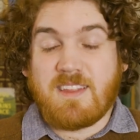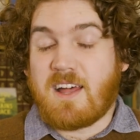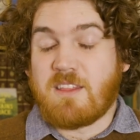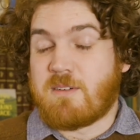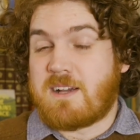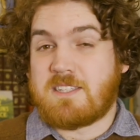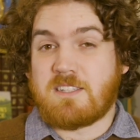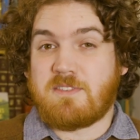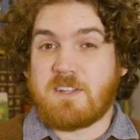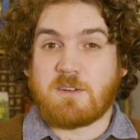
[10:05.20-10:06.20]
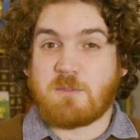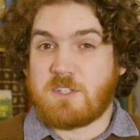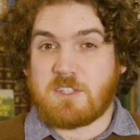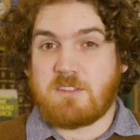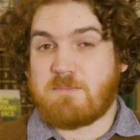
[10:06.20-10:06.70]
otherwise this video would
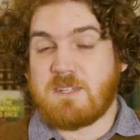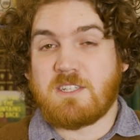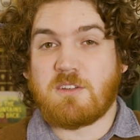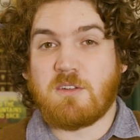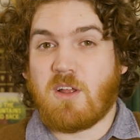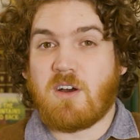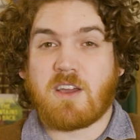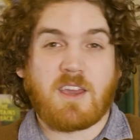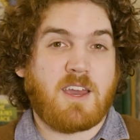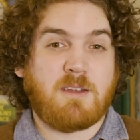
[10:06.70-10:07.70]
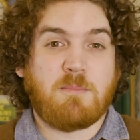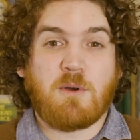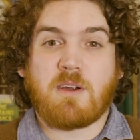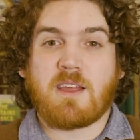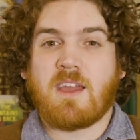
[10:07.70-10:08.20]
just be too long and
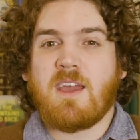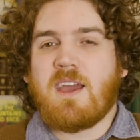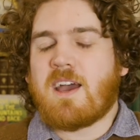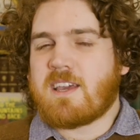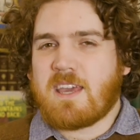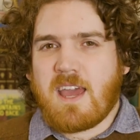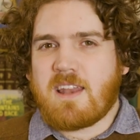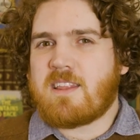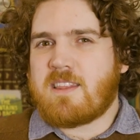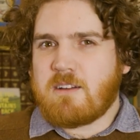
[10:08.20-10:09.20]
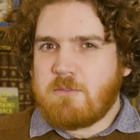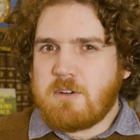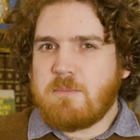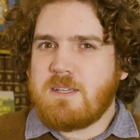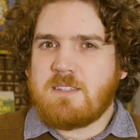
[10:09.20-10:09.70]
boring. Again, there
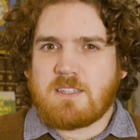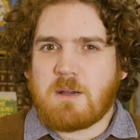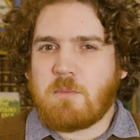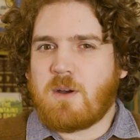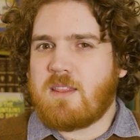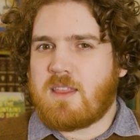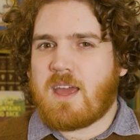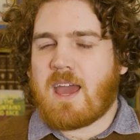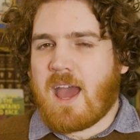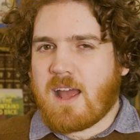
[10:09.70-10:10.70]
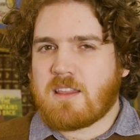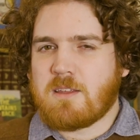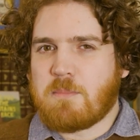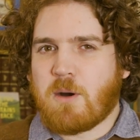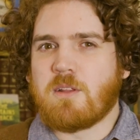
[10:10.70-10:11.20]
will be someone there at the
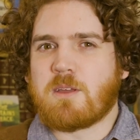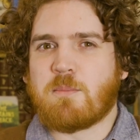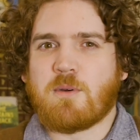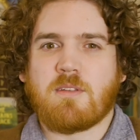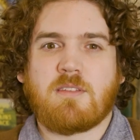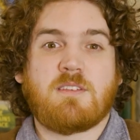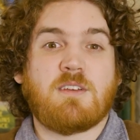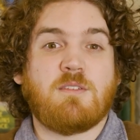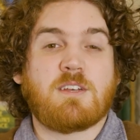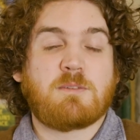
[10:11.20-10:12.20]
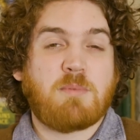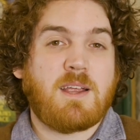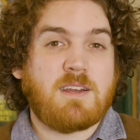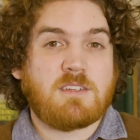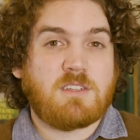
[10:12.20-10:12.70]
polling booth to
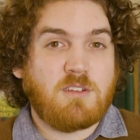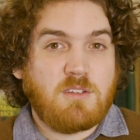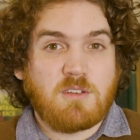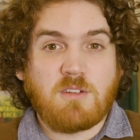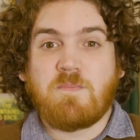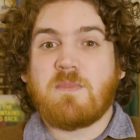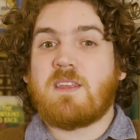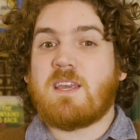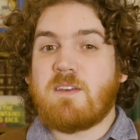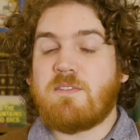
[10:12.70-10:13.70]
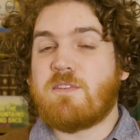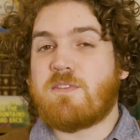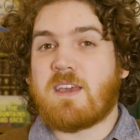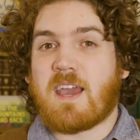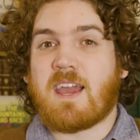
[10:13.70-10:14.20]
explain it to you if you
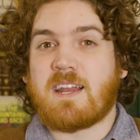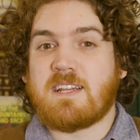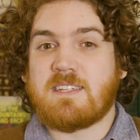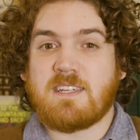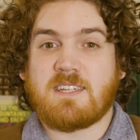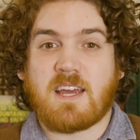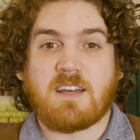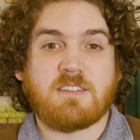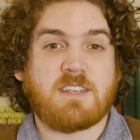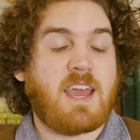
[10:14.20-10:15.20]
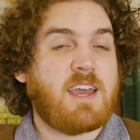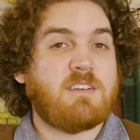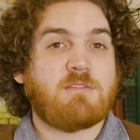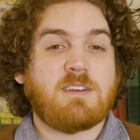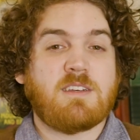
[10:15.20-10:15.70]
forget any details,
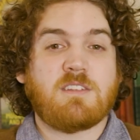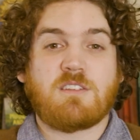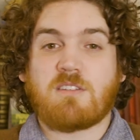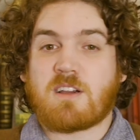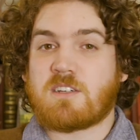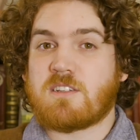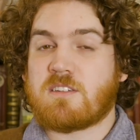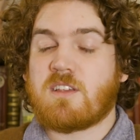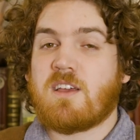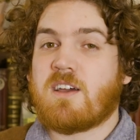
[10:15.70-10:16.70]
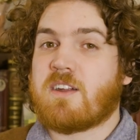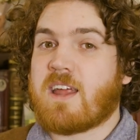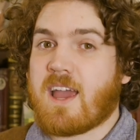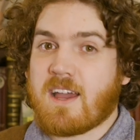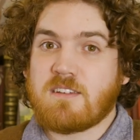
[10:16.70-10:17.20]
and written instructions on
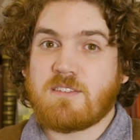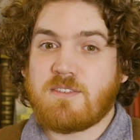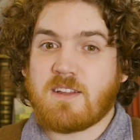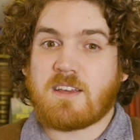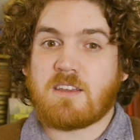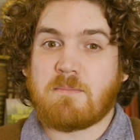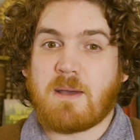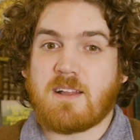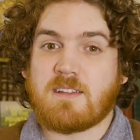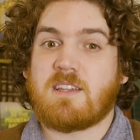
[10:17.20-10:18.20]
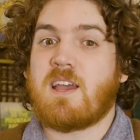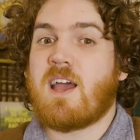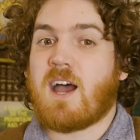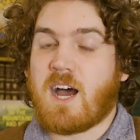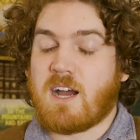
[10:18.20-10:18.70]
how to fill out your ballots
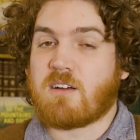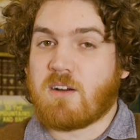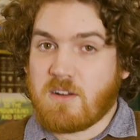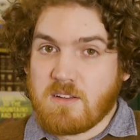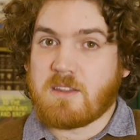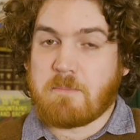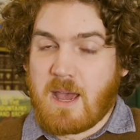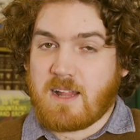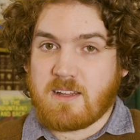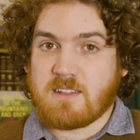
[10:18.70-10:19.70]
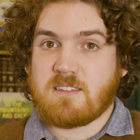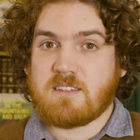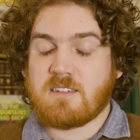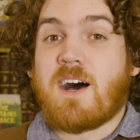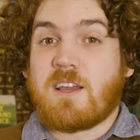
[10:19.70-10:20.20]
are on the
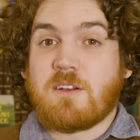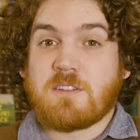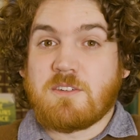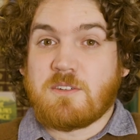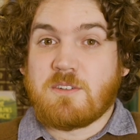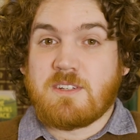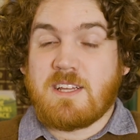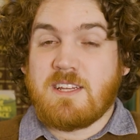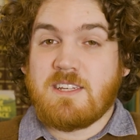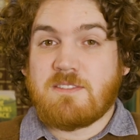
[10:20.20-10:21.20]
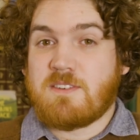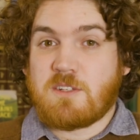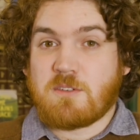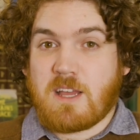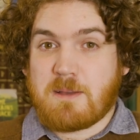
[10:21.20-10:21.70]
ballots. I also do
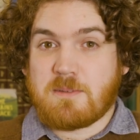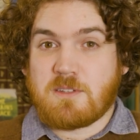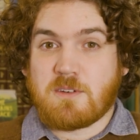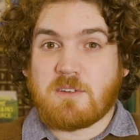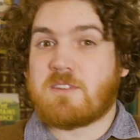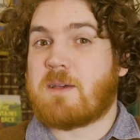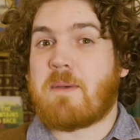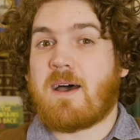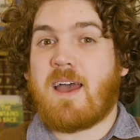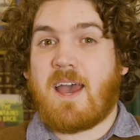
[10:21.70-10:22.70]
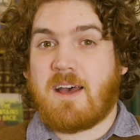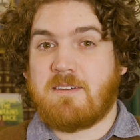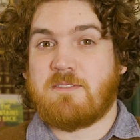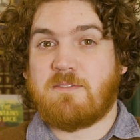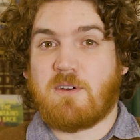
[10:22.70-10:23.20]
individual episodes about how
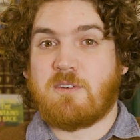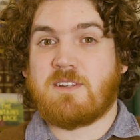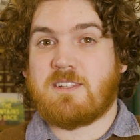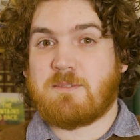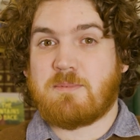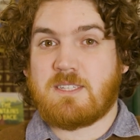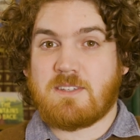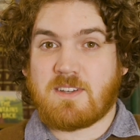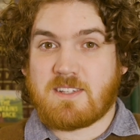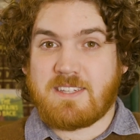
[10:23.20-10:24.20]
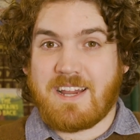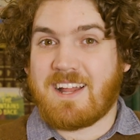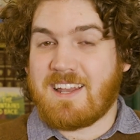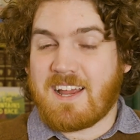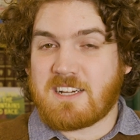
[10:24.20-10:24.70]
to vote in specific state
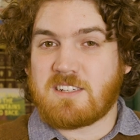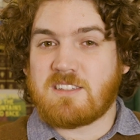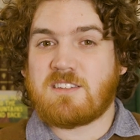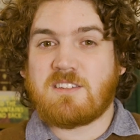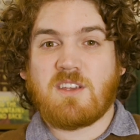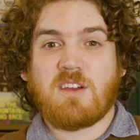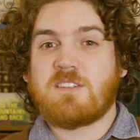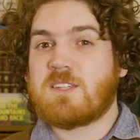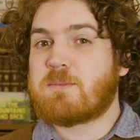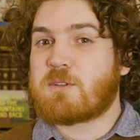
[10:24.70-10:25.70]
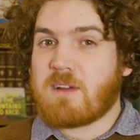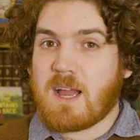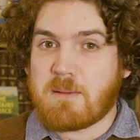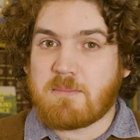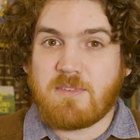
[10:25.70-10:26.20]
elections, so
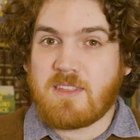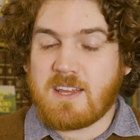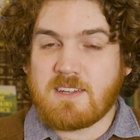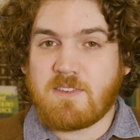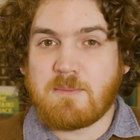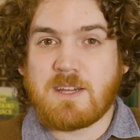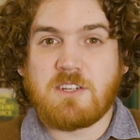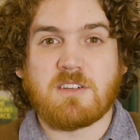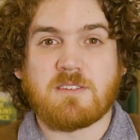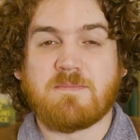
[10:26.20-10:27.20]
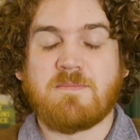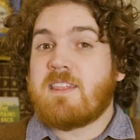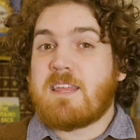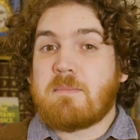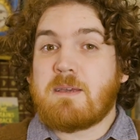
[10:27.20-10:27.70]
subscribe for that information.
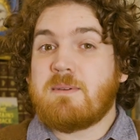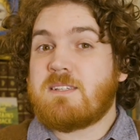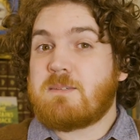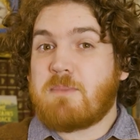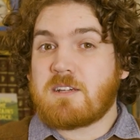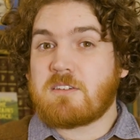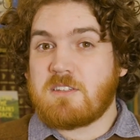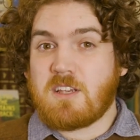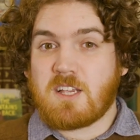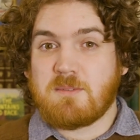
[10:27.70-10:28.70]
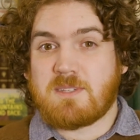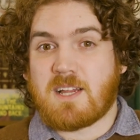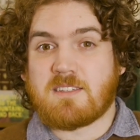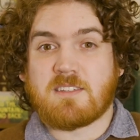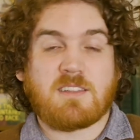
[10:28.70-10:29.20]
There may be special
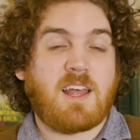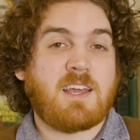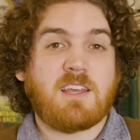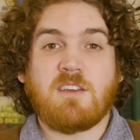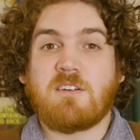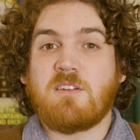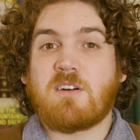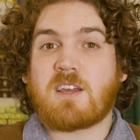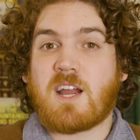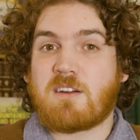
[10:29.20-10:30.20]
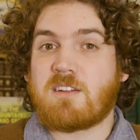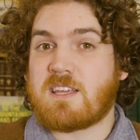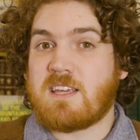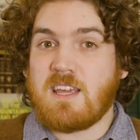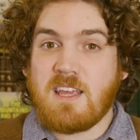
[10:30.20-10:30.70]
circumstances, like you're not
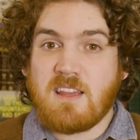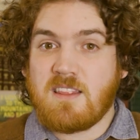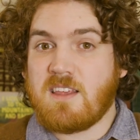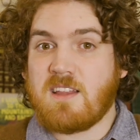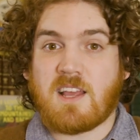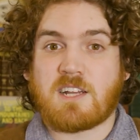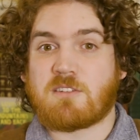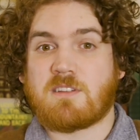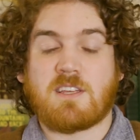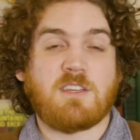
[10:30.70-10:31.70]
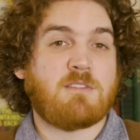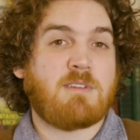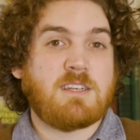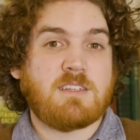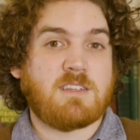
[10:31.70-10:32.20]
currently in the electorate that you're
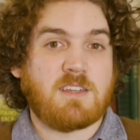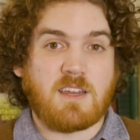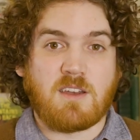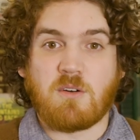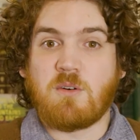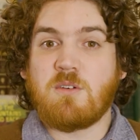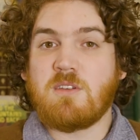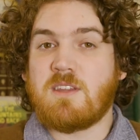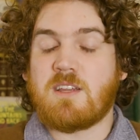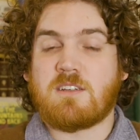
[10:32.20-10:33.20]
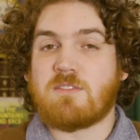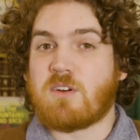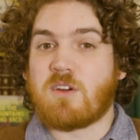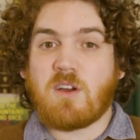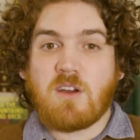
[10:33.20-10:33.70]
registered in, or you need to
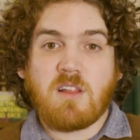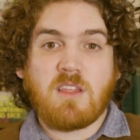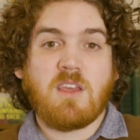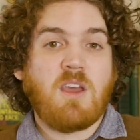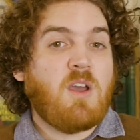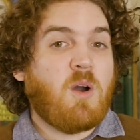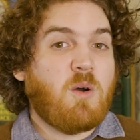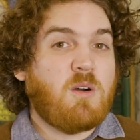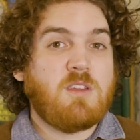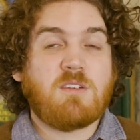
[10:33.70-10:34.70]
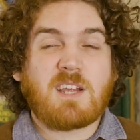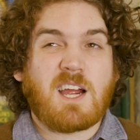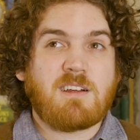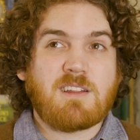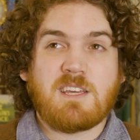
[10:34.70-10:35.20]
vote early, or you're
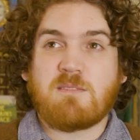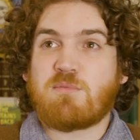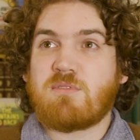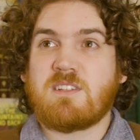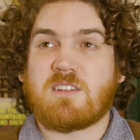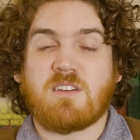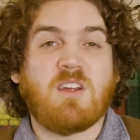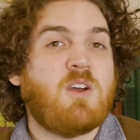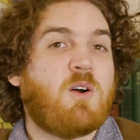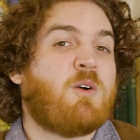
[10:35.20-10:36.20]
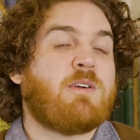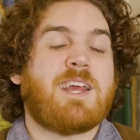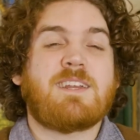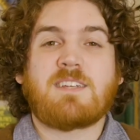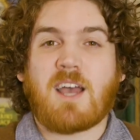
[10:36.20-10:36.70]
currently in prison, or in
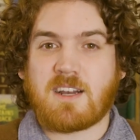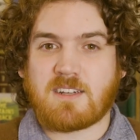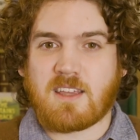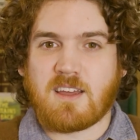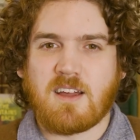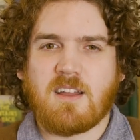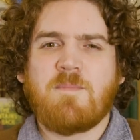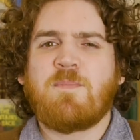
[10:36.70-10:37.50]
Antarctica.